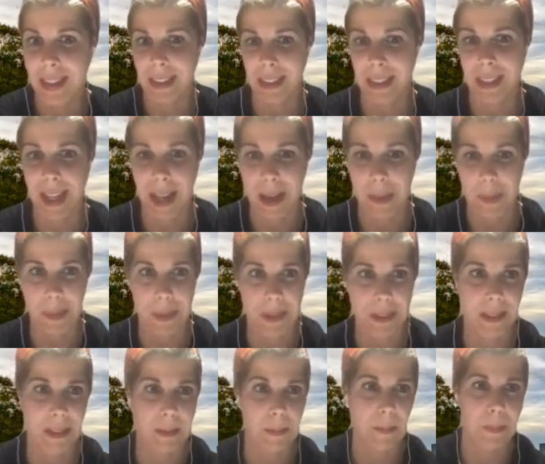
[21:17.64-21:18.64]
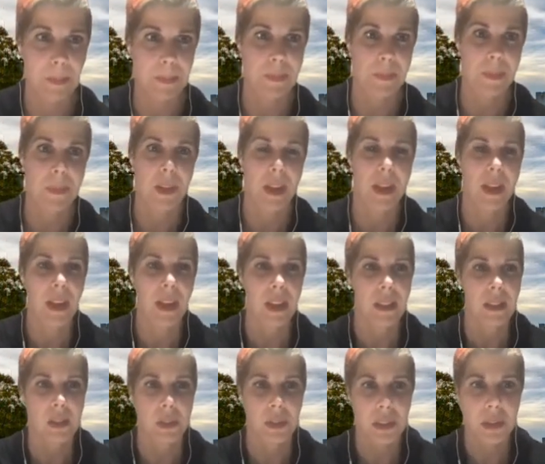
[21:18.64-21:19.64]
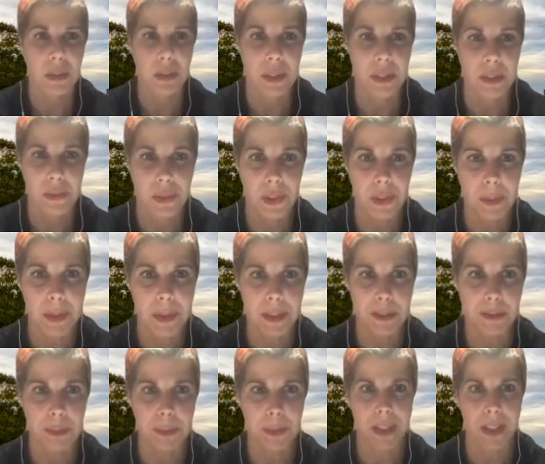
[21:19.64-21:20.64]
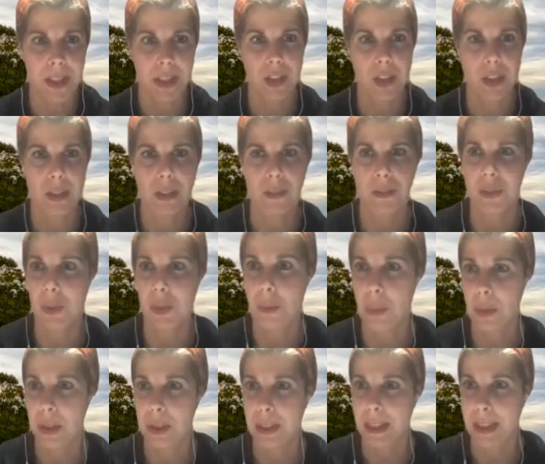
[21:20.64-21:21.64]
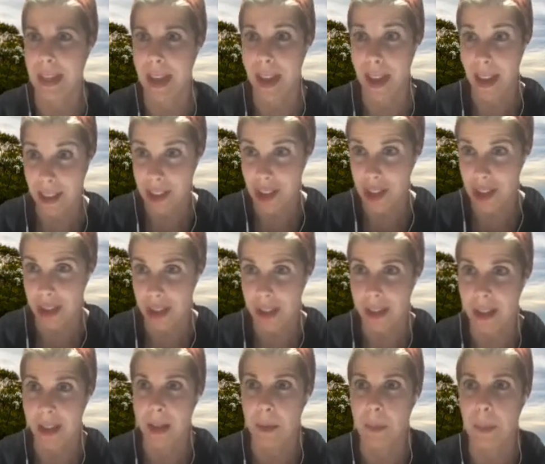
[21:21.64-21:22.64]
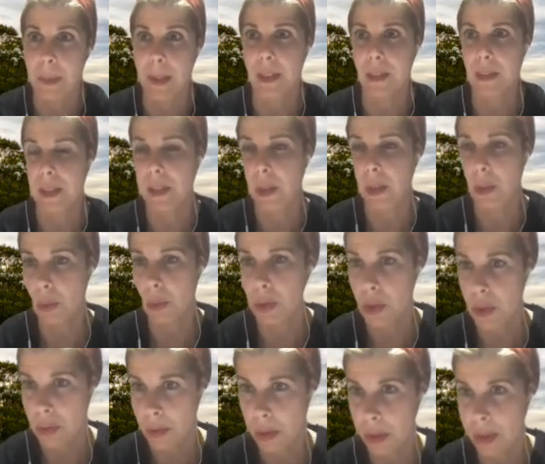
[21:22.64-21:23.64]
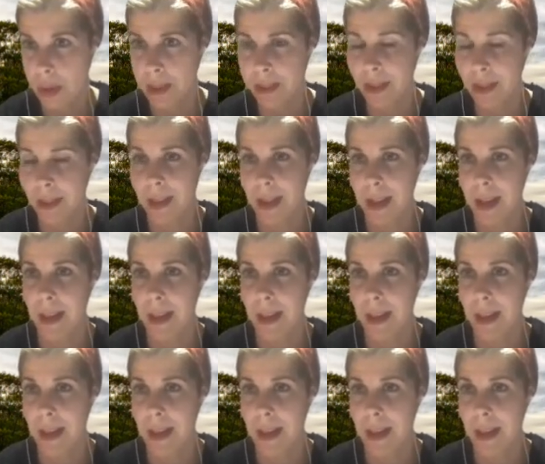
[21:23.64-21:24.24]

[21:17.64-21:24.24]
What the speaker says: happens. So the transformative potential of symbolic action plays a huge role in designing